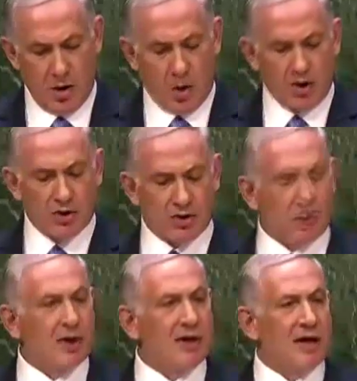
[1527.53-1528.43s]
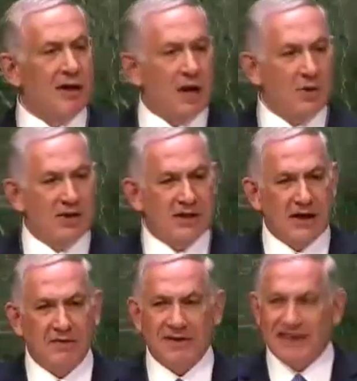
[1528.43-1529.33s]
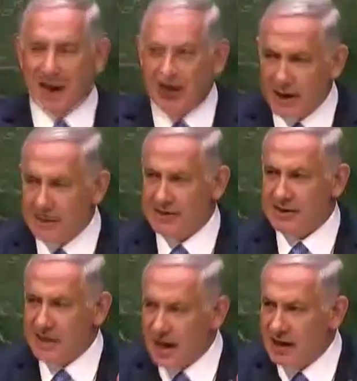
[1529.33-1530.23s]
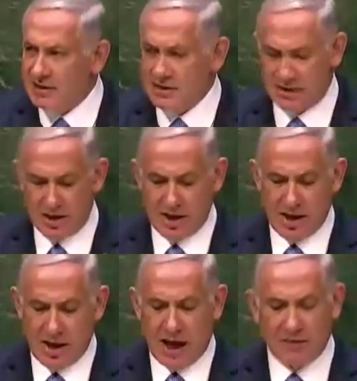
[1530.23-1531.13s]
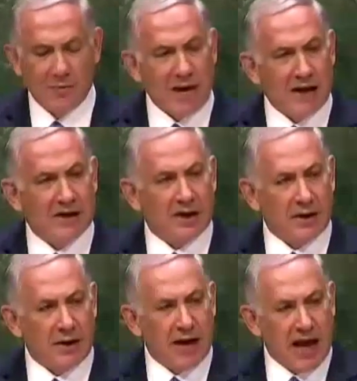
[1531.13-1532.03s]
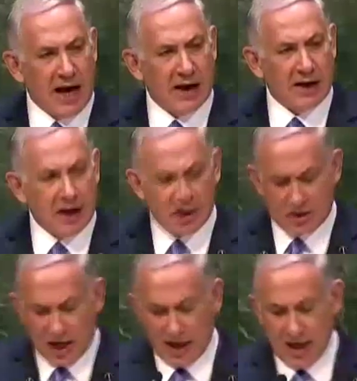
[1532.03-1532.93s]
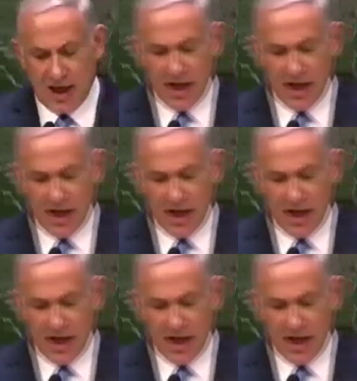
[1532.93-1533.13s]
or ensuring that they receive tons of humanitarian aid each day,